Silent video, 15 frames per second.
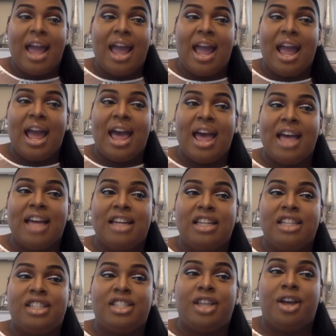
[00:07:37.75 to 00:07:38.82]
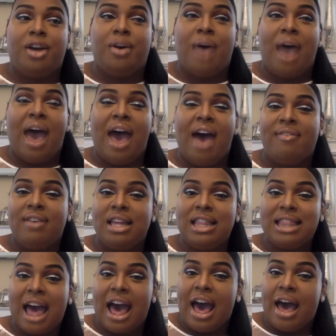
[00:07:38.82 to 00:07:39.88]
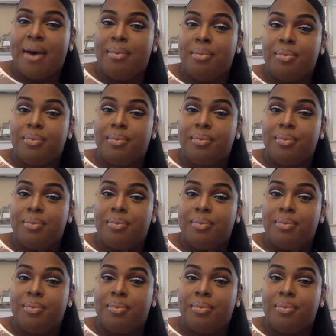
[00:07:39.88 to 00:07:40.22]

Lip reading: And so having that